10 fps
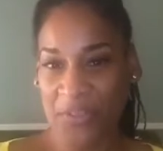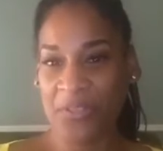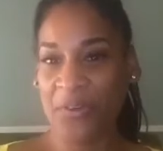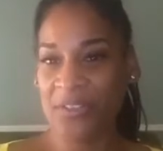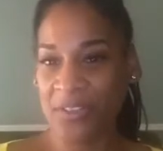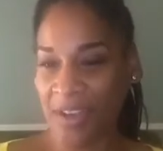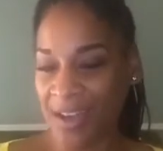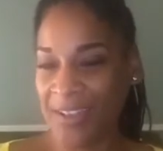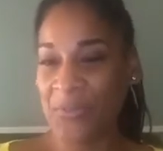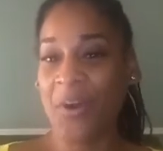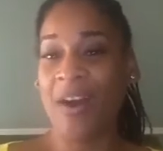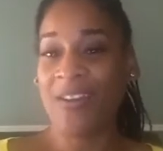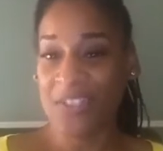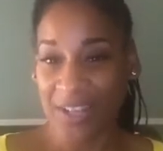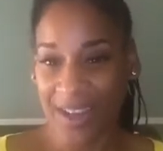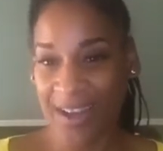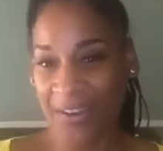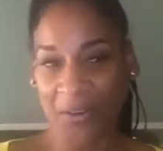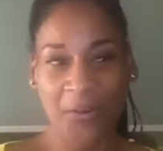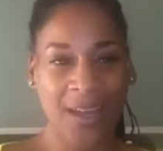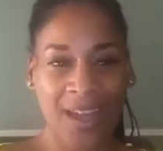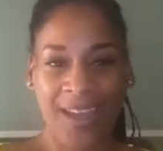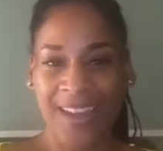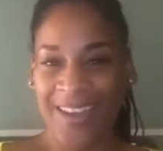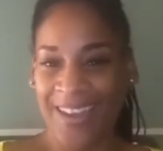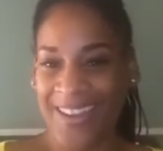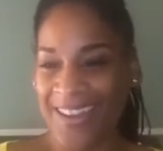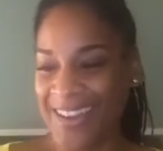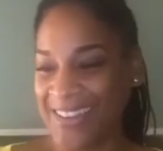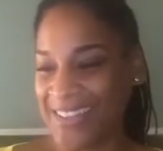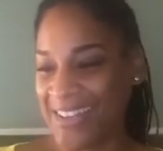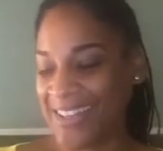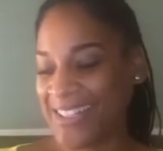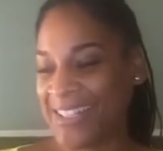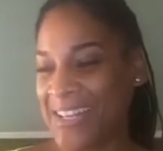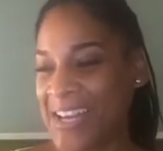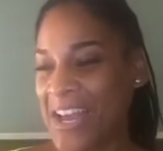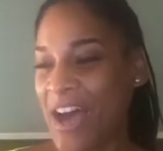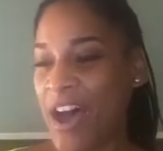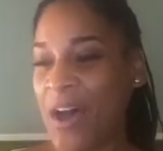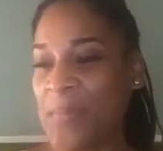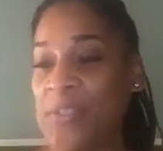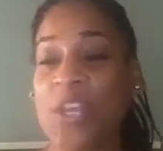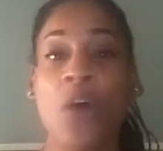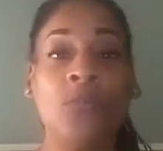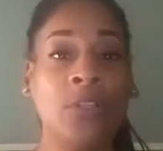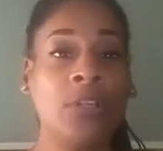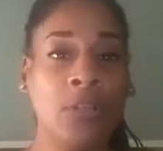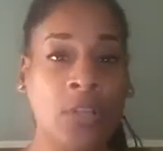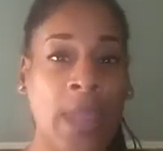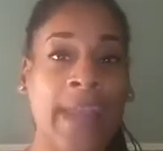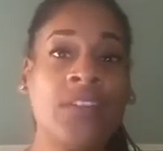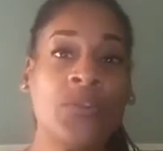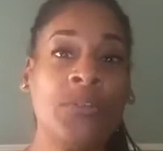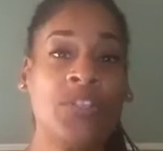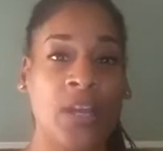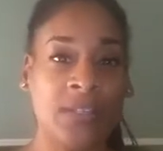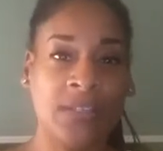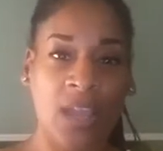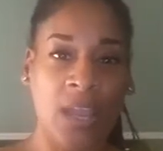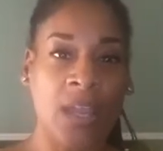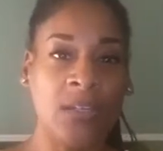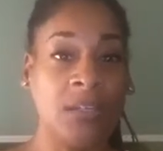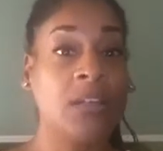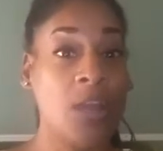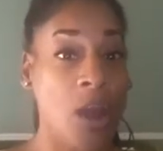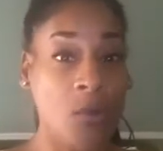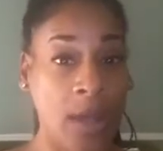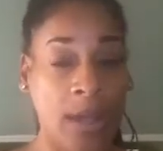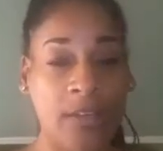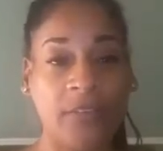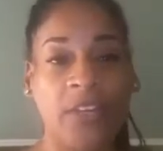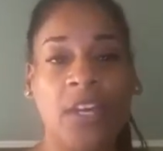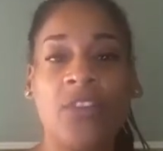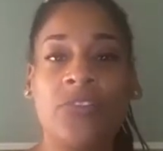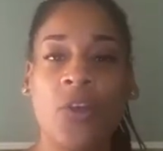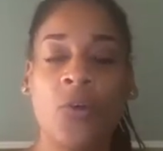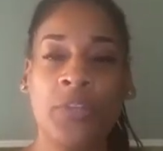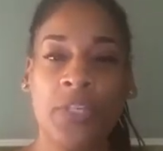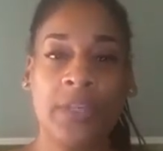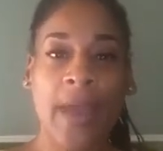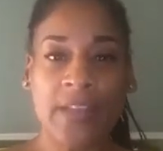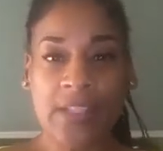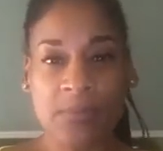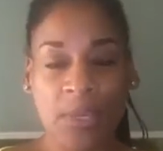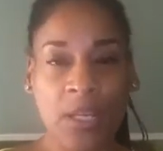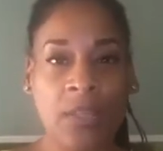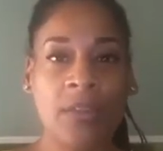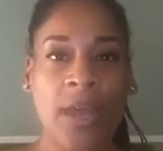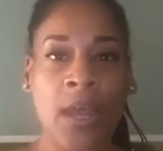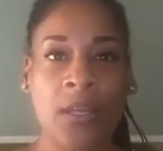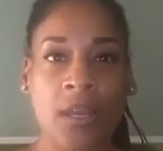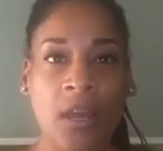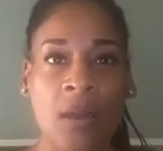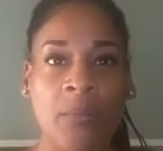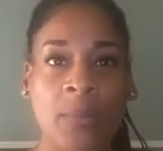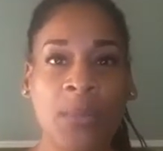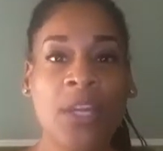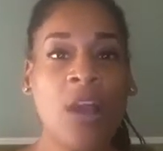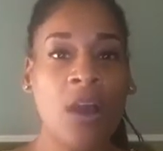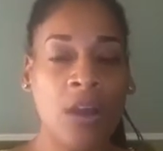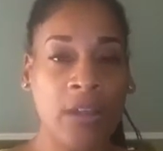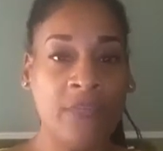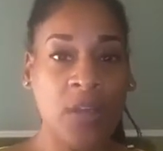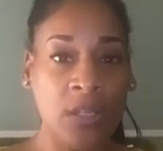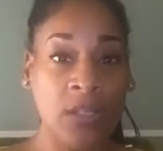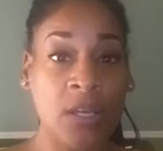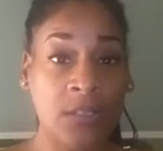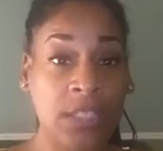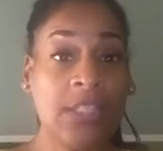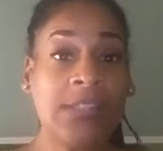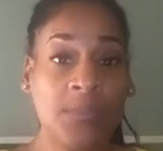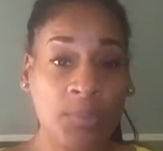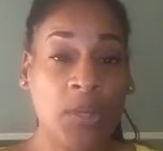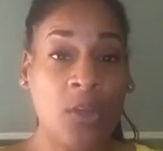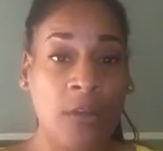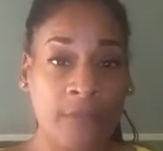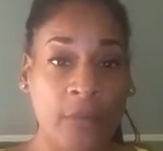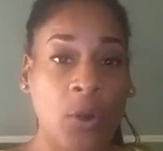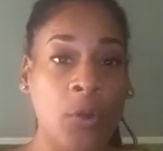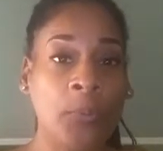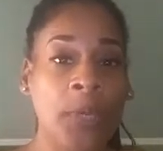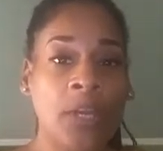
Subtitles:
you are Chicago. You are Chicago. Hey Yanni. So the answer is yes and no, kind of. So the yes meaning that a decent PR firm